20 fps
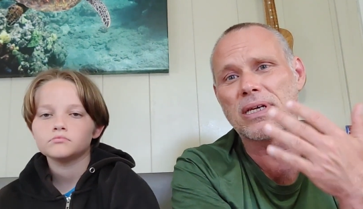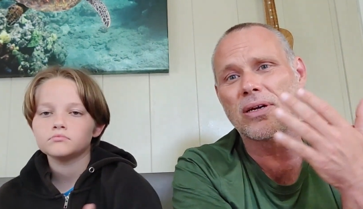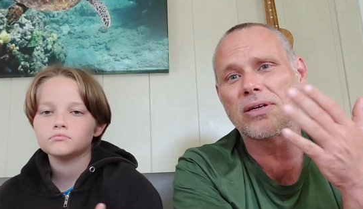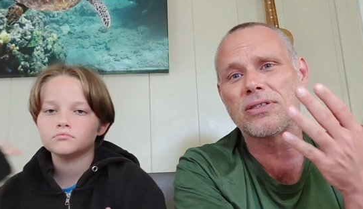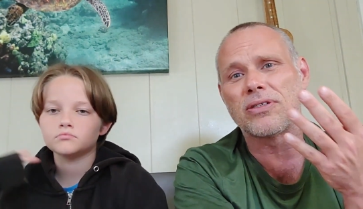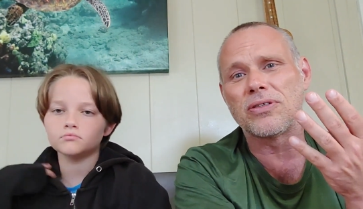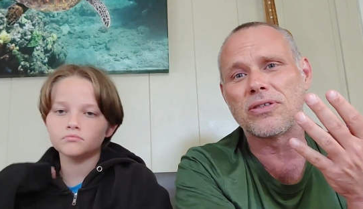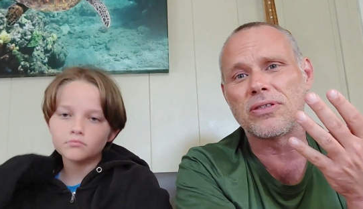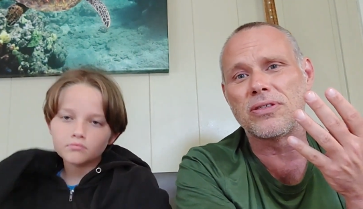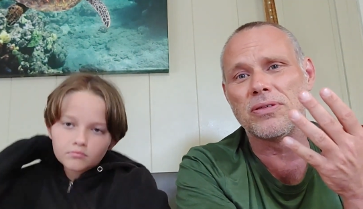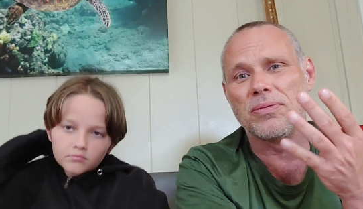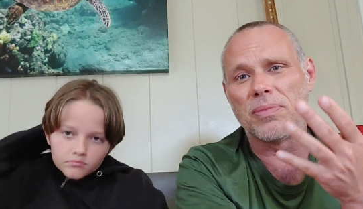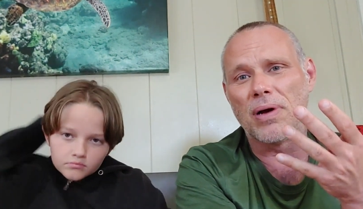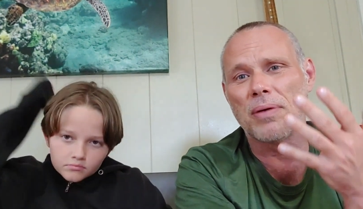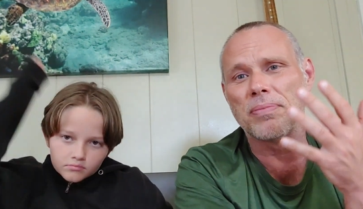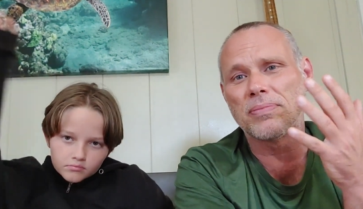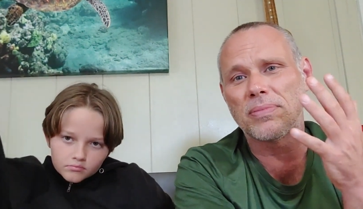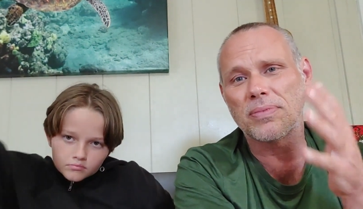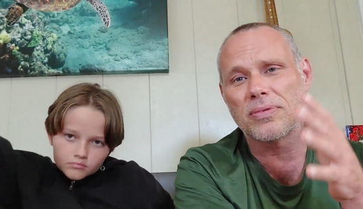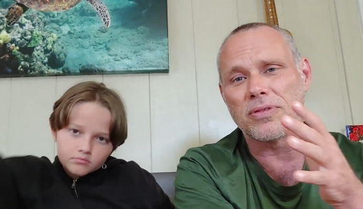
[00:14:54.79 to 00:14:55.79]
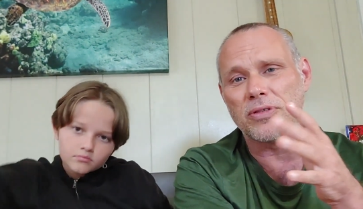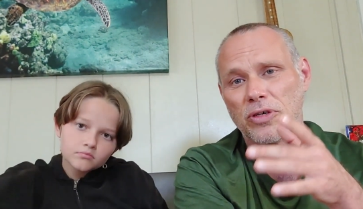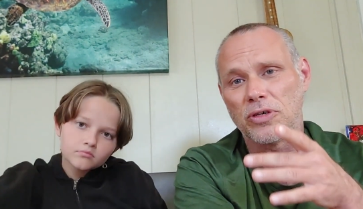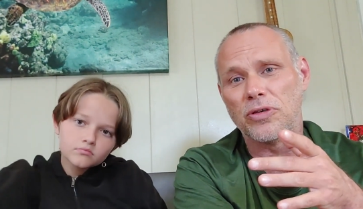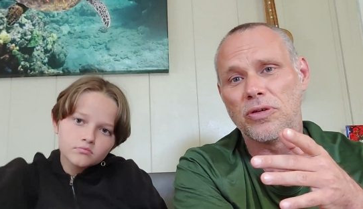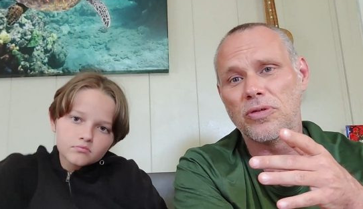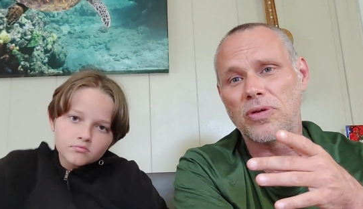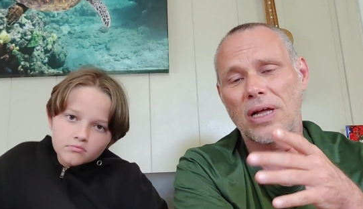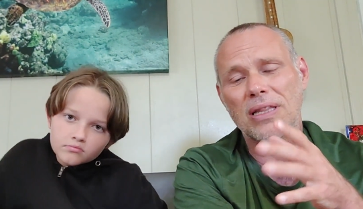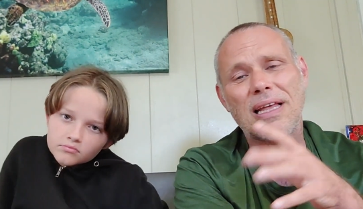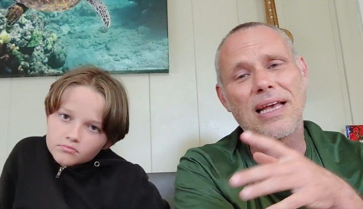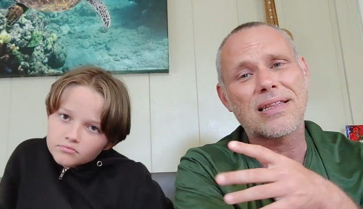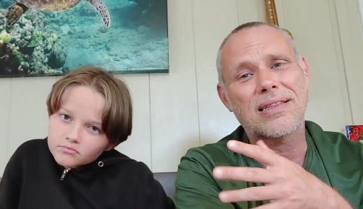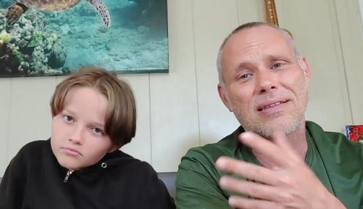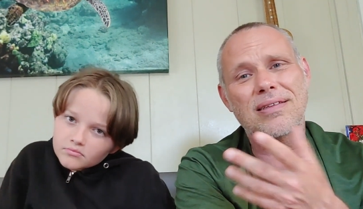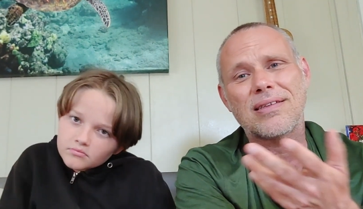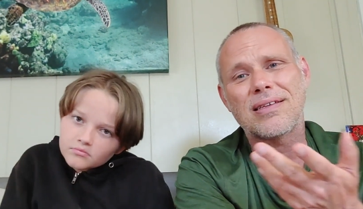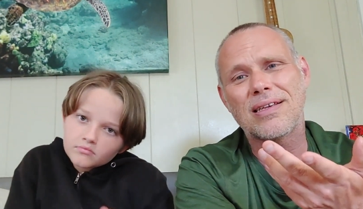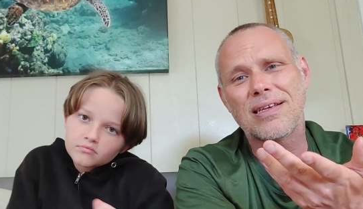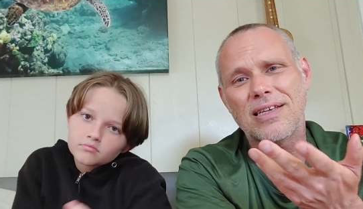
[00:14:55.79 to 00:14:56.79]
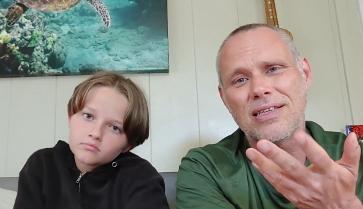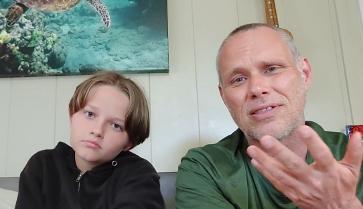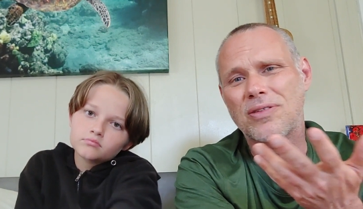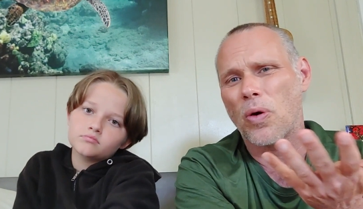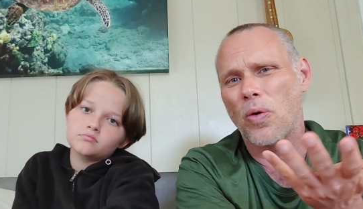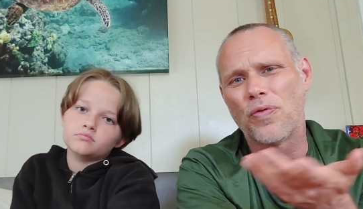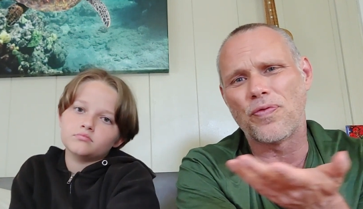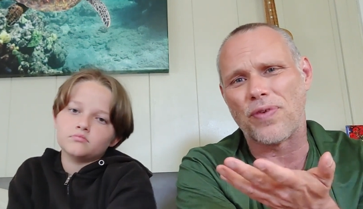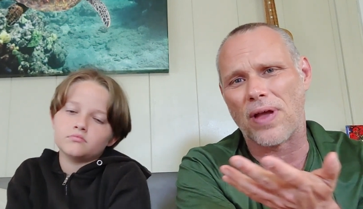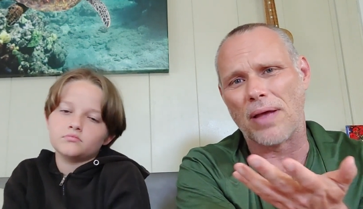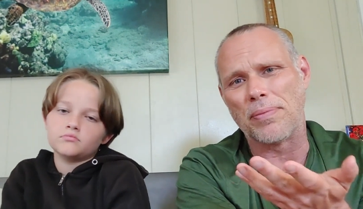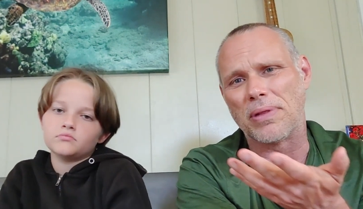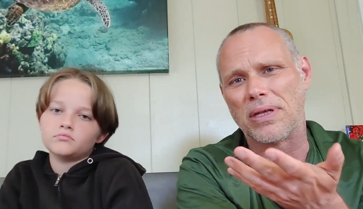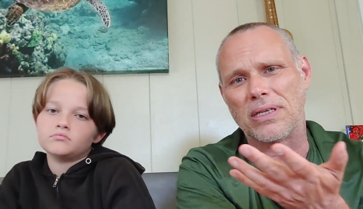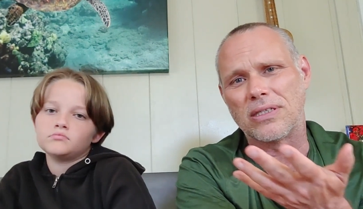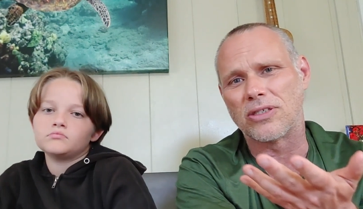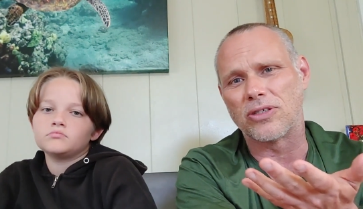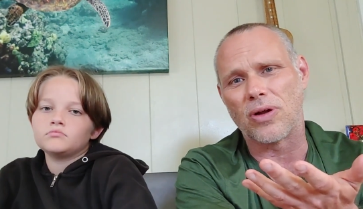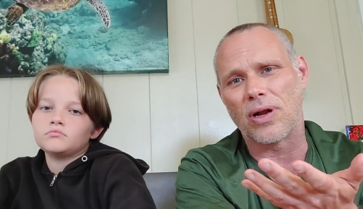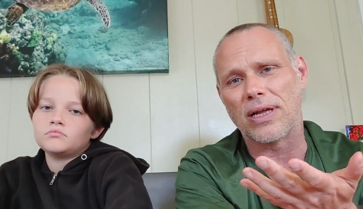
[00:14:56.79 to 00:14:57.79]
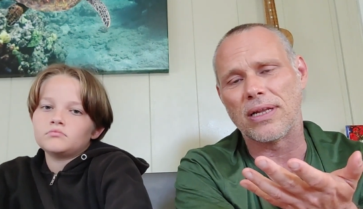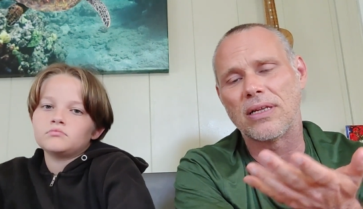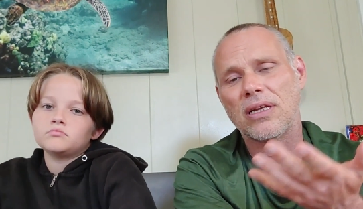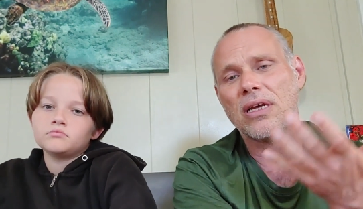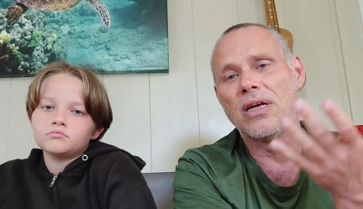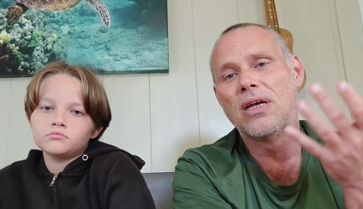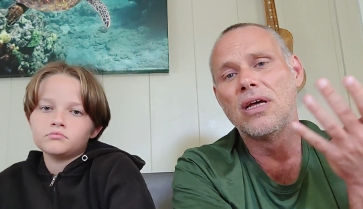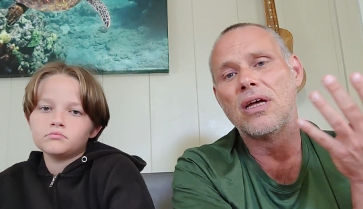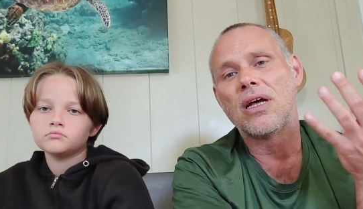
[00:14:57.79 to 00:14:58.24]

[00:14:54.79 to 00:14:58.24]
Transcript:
Speaker 1: character, the mom too. I like his whole family is great.